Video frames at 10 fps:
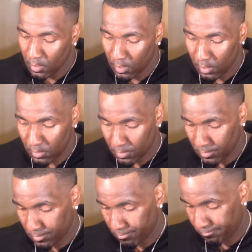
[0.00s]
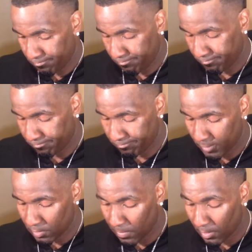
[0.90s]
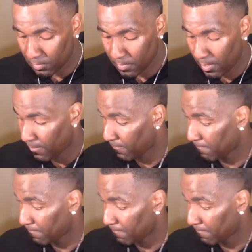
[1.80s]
and just bounce back.